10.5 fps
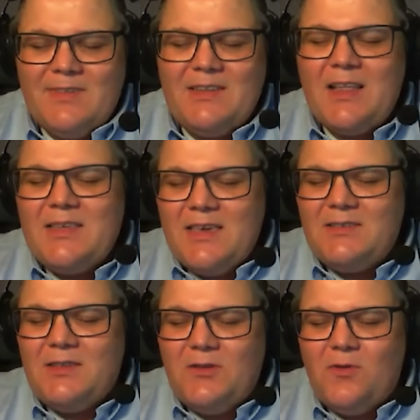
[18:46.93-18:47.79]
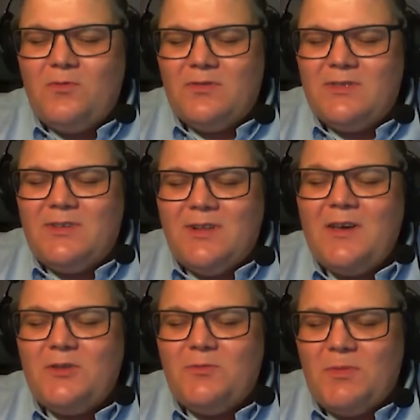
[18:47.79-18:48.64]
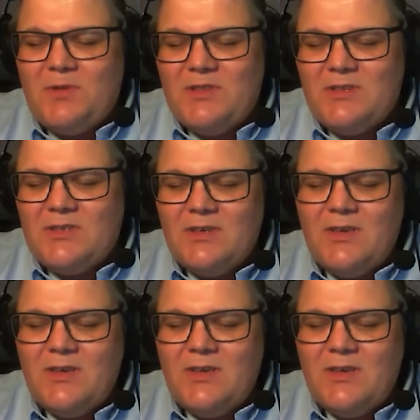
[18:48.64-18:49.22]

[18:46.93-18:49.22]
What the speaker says: in that case, they don't like to be printed.